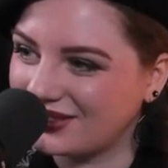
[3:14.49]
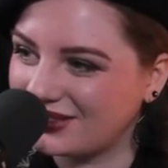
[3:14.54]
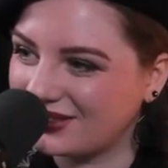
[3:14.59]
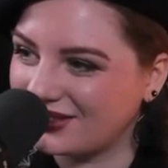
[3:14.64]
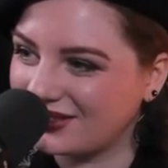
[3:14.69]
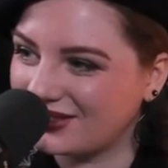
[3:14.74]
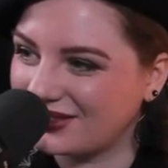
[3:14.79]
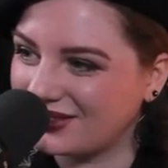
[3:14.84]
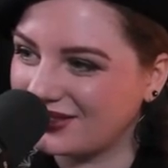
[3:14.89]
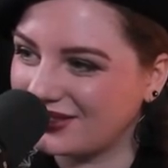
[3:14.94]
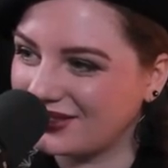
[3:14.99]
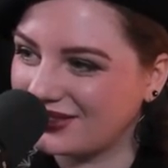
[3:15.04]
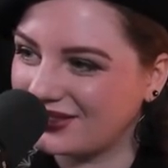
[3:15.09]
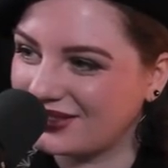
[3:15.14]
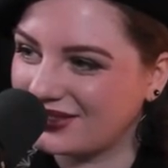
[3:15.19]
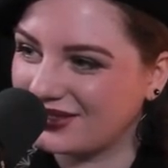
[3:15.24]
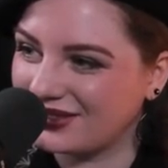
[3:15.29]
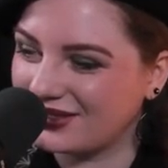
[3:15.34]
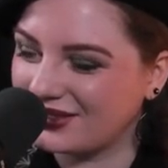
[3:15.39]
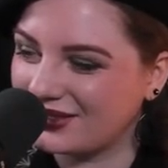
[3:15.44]

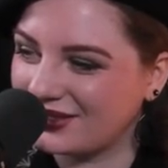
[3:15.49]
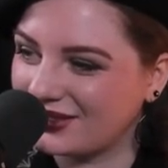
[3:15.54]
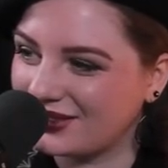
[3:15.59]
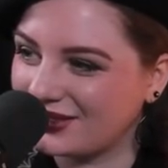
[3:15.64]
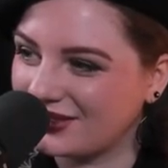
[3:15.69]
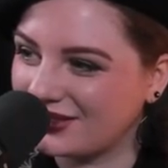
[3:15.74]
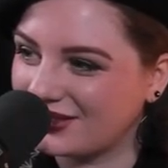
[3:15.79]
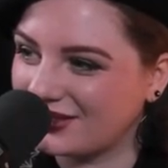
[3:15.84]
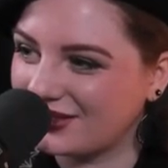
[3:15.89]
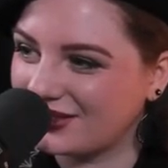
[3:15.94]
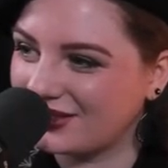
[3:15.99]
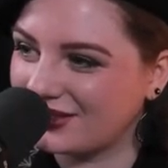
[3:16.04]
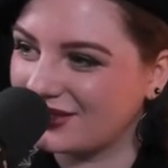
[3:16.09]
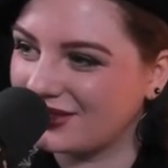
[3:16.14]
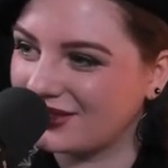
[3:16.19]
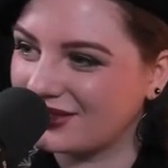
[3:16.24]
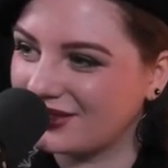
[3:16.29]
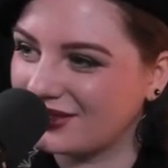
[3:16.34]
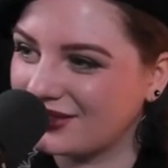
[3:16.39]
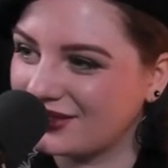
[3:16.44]

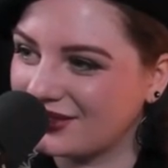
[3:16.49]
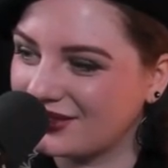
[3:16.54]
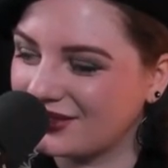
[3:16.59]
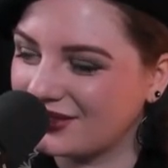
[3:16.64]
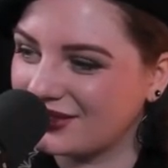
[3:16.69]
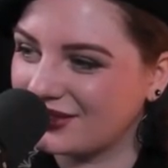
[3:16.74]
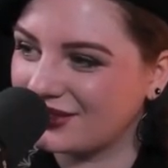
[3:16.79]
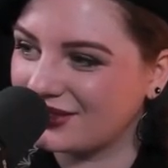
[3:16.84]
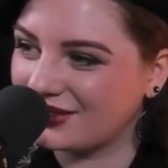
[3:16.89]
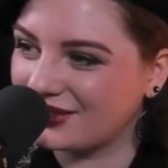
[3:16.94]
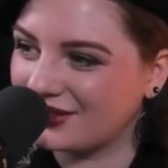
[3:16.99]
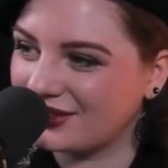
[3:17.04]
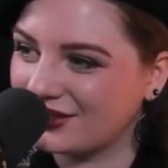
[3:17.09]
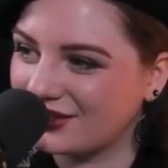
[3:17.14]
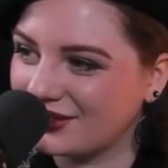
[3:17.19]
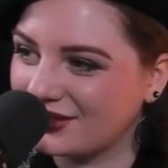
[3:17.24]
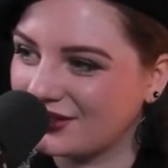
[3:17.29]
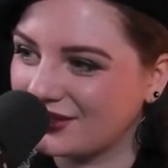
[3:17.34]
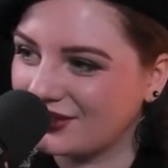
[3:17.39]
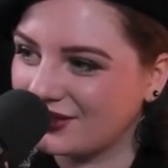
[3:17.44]

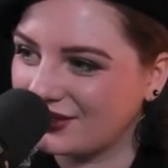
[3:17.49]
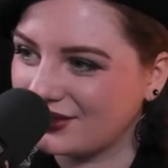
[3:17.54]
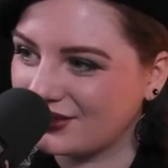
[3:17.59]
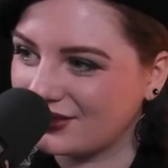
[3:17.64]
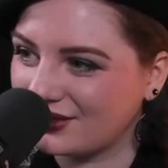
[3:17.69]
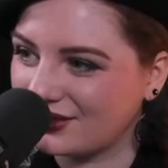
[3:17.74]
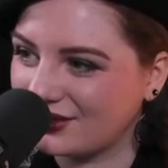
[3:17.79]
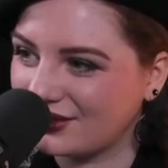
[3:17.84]
(silent)